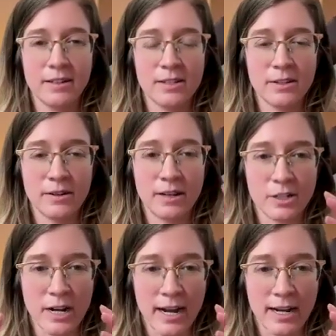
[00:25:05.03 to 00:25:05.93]
So it
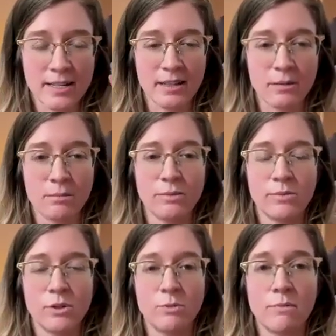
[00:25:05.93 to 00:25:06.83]
contracts and then
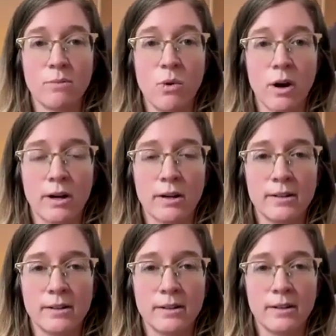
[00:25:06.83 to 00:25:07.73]
blooms open more.
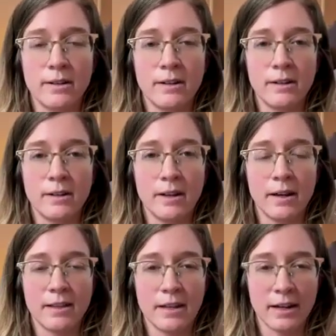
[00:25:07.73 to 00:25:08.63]

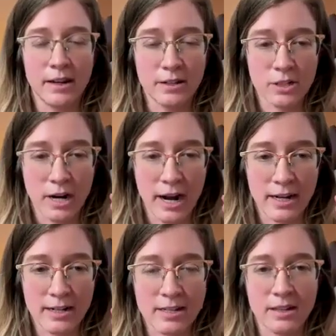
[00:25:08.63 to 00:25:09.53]
And then it
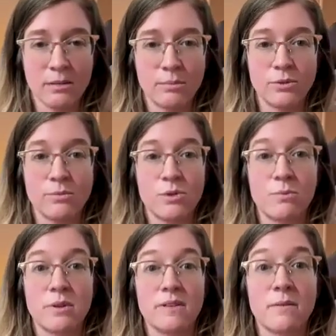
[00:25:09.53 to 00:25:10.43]
contracts and then it blooms
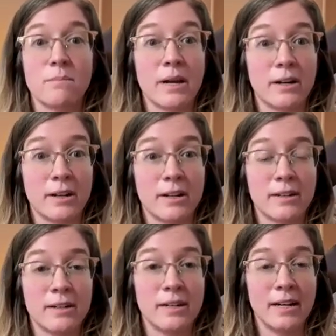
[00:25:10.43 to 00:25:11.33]
open even
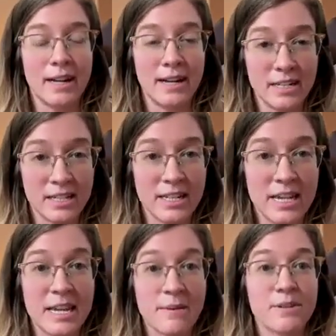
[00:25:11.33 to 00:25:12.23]
bigger. And it just
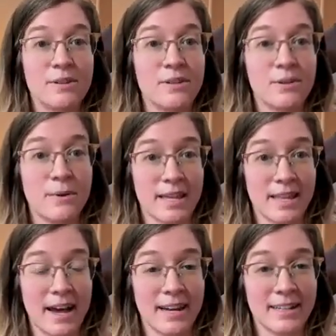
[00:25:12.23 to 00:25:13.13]
keeps
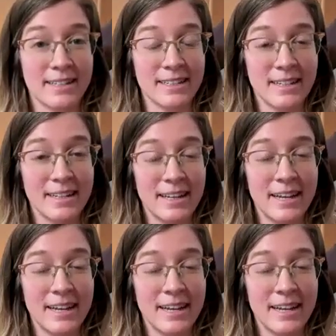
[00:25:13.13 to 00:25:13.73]
doing that.